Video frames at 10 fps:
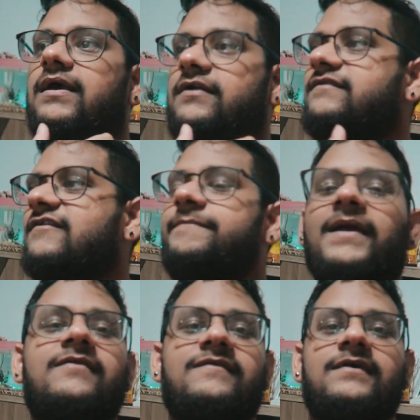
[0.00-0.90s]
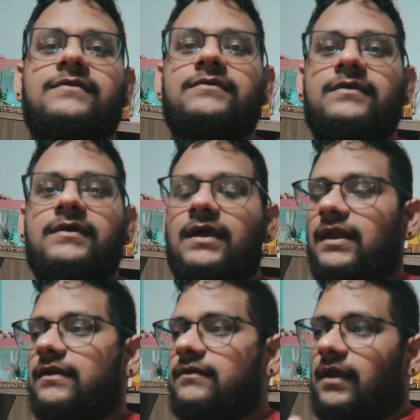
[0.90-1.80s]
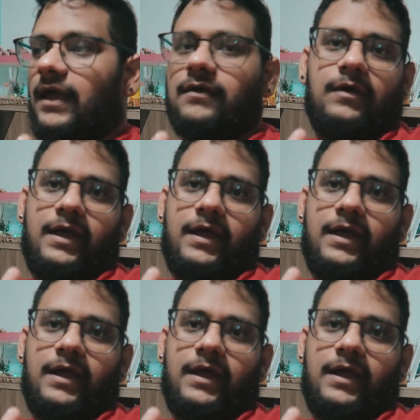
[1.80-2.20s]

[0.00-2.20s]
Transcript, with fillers: you just expect to see it in like